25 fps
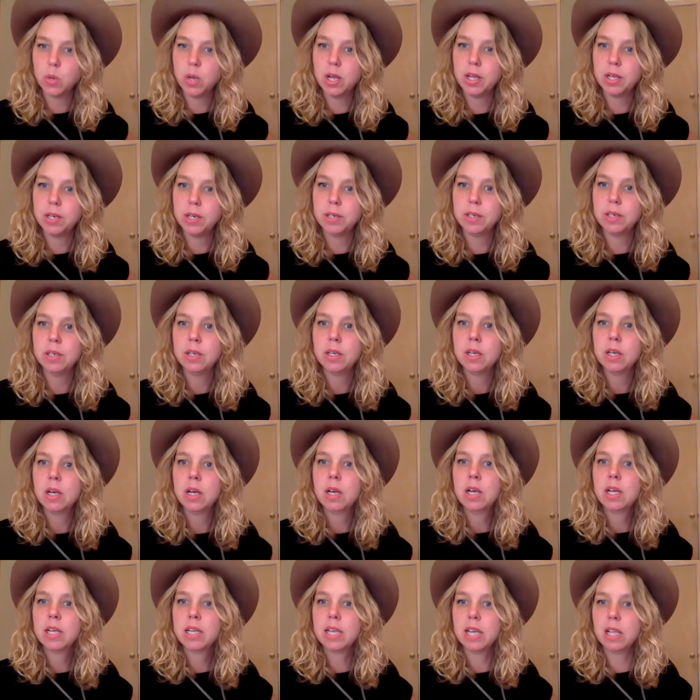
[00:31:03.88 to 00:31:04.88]
one.
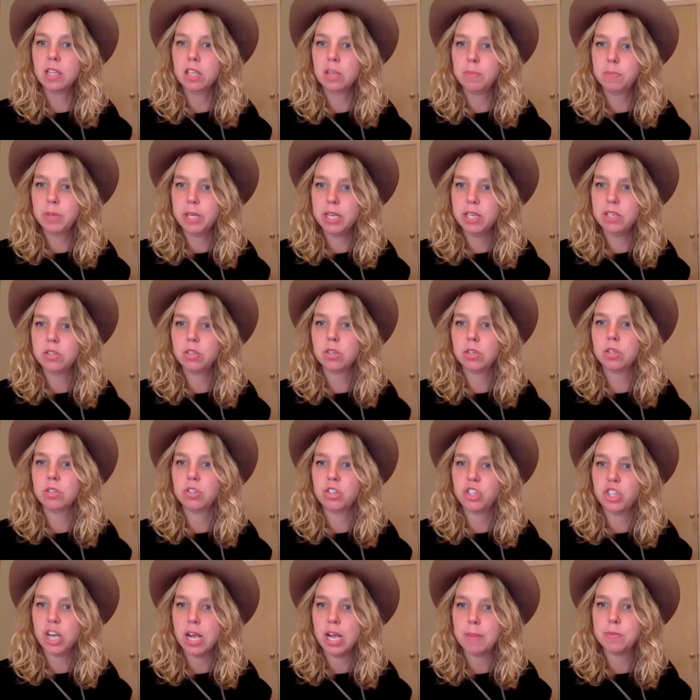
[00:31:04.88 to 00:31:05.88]
Kelly
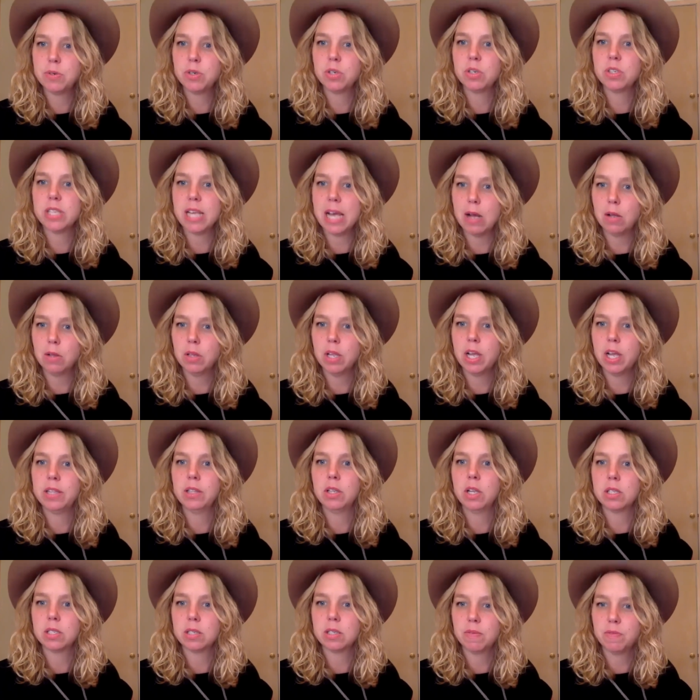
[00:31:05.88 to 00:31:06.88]
Blazer's chapters
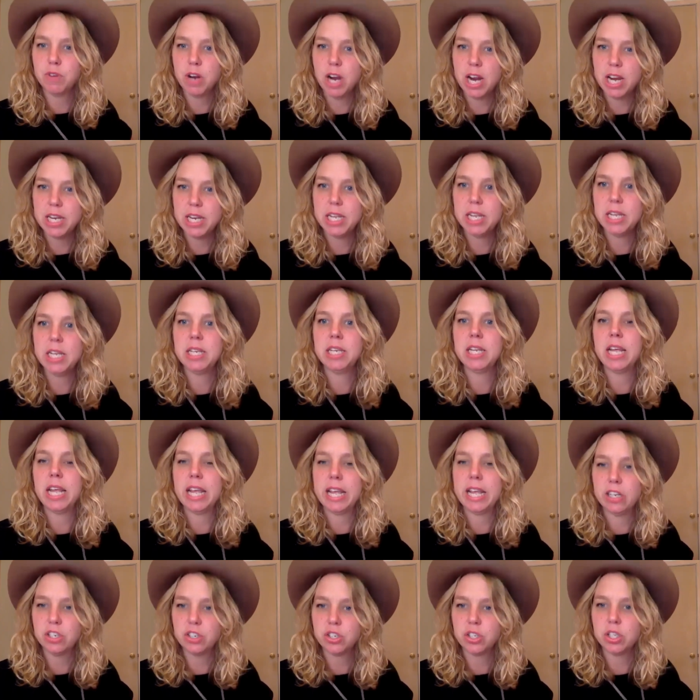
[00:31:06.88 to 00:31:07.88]
outline lots of writing,
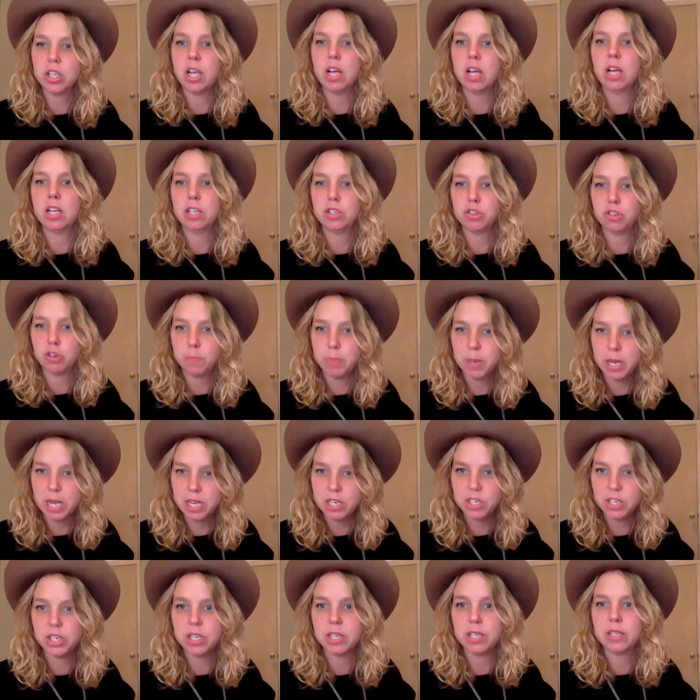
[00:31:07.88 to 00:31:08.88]
Angela, 100
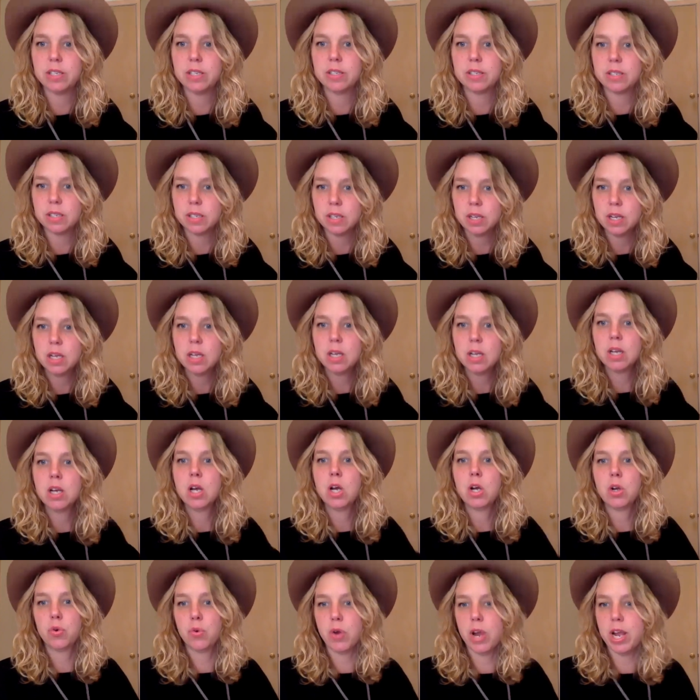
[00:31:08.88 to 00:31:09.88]
pages.
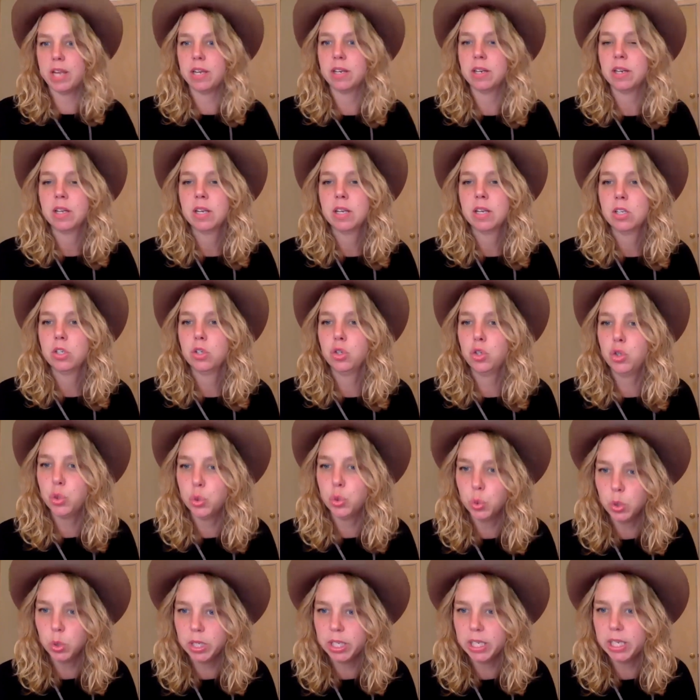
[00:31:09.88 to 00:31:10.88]
Great.
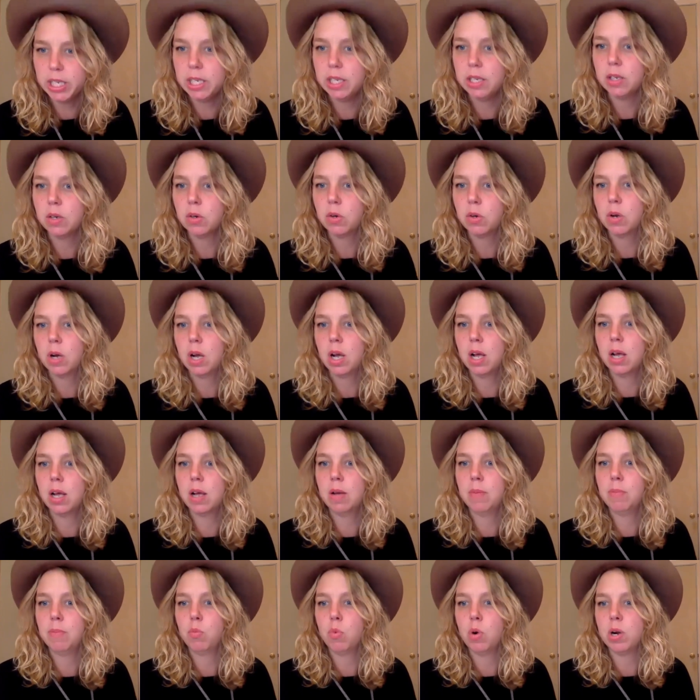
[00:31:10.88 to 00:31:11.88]
Julie,
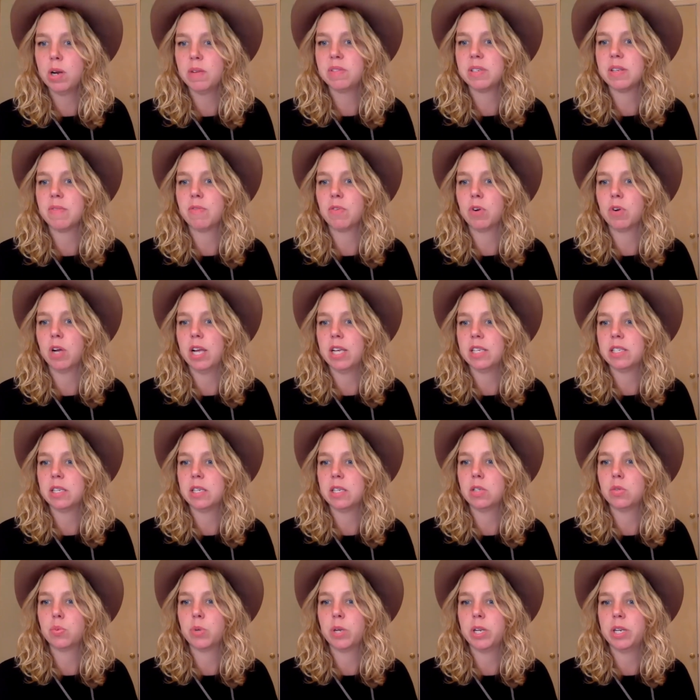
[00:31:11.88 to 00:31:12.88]
um, one of several
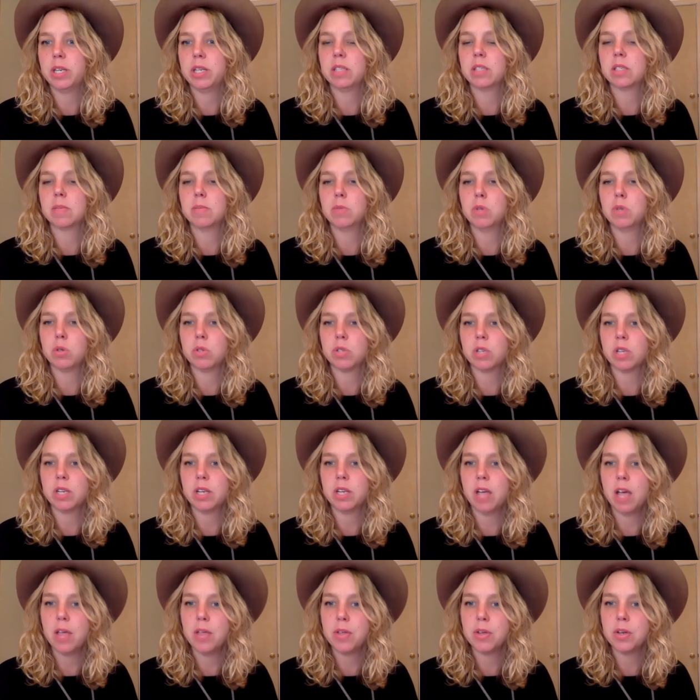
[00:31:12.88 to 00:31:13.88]
essays written and some notes on
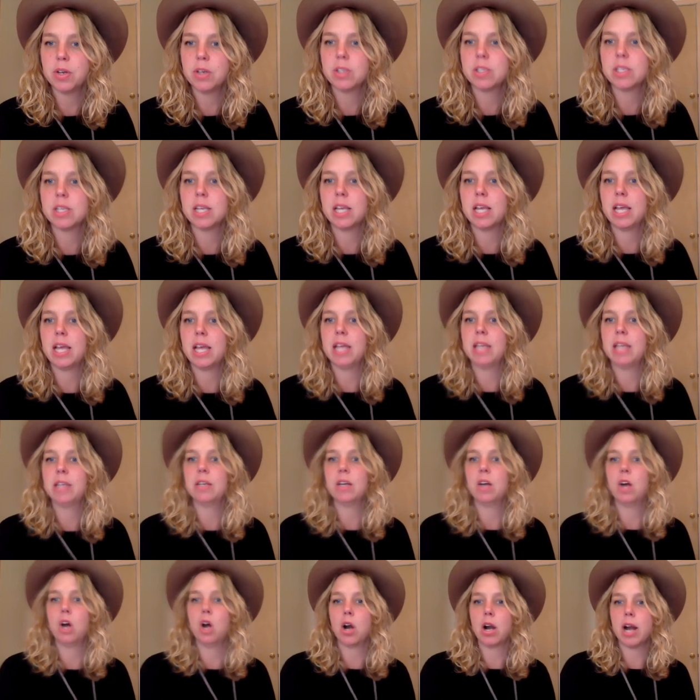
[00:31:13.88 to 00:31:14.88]
others, and
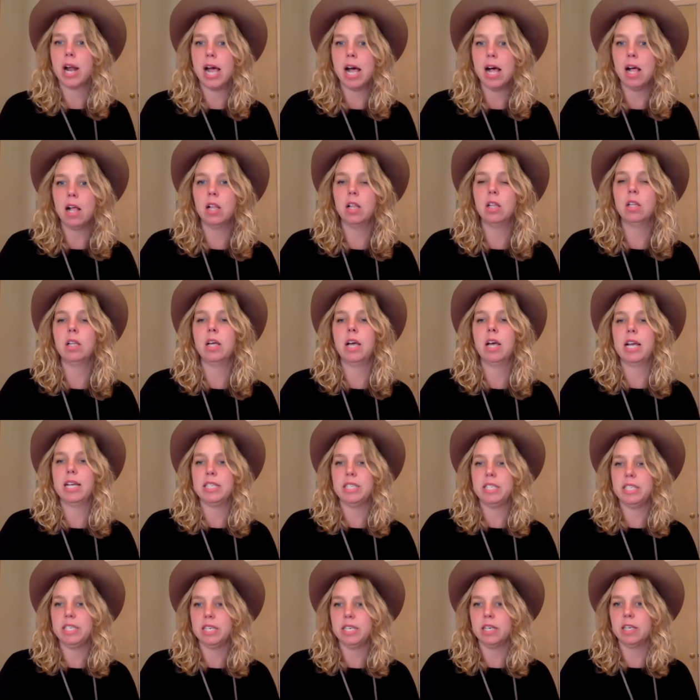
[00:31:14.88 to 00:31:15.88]
RL,
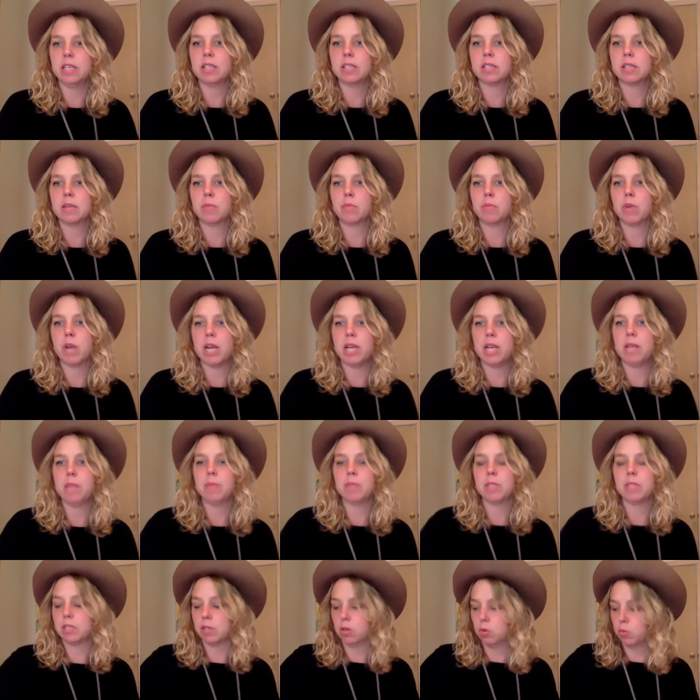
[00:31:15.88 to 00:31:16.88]
idea, some writing,
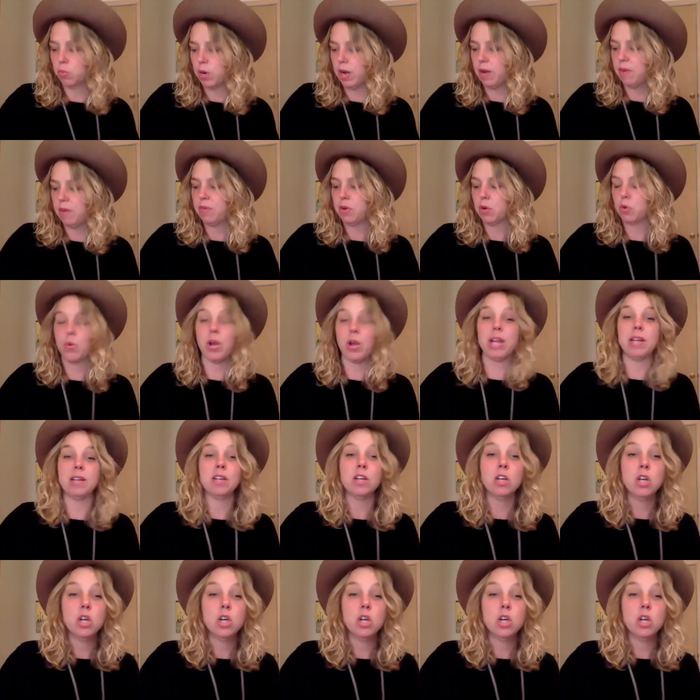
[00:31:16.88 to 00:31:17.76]
but still rough. Great.